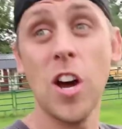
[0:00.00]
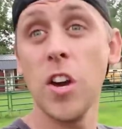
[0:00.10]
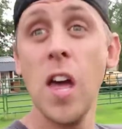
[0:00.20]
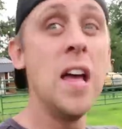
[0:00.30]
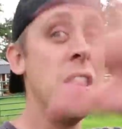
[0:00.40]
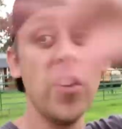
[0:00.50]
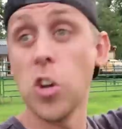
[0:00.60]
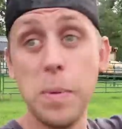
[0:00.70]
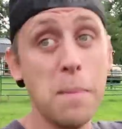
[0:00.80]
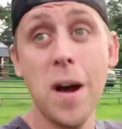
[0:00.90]
zone. There
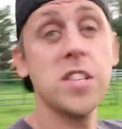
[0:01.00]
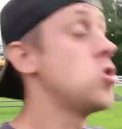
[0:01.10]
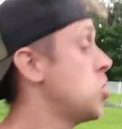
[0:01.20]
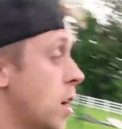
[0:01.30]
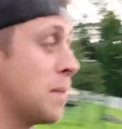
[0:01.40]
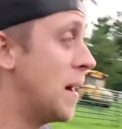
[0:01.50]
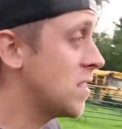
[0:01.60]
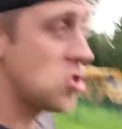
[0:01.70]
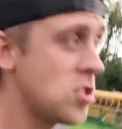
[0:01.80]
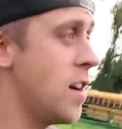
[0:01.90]
could be a monster truck
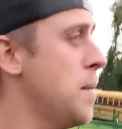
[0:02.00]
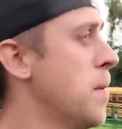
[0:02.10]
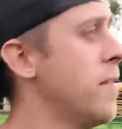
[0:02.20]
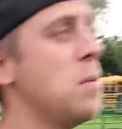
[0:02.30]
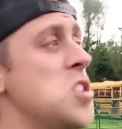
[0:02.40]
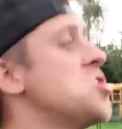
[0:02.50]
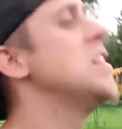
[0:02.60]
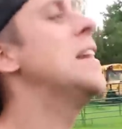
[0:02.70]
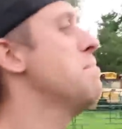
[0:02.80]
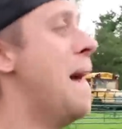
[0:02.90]
about to start up over there. We just
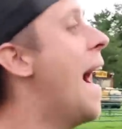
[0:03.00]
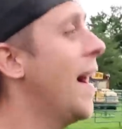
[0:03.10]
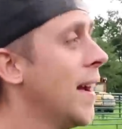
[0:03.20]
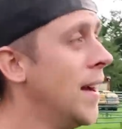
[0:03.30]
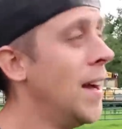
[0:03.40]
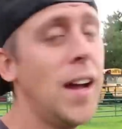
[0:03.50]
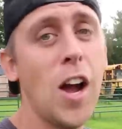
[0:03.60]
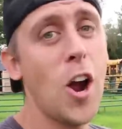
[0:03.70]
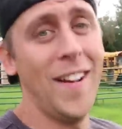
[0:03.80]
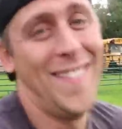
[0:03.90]
need him back. Okay.
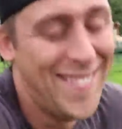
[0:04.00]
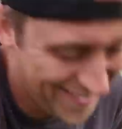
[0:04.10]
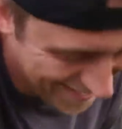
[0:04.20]
All right.